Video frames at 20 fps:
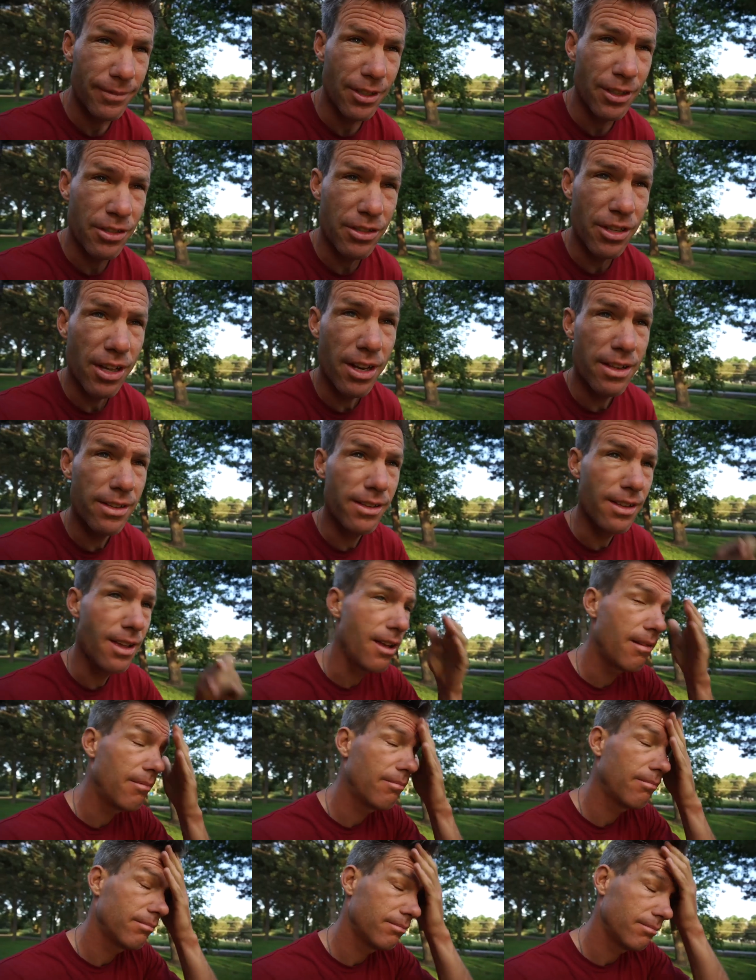The sun is
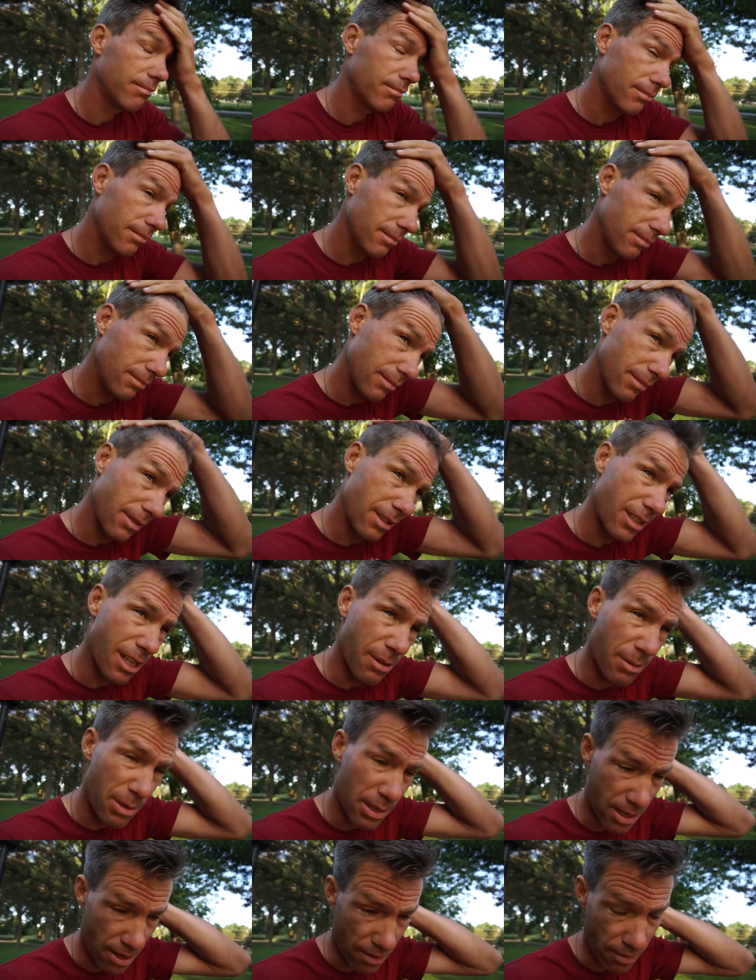up. It's going
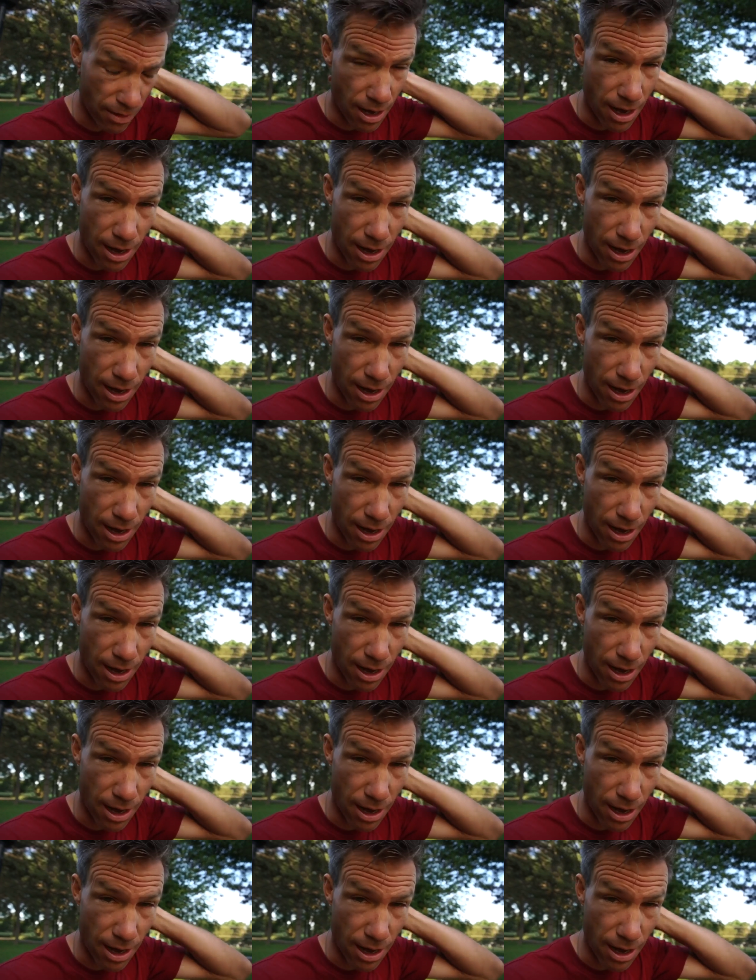to be another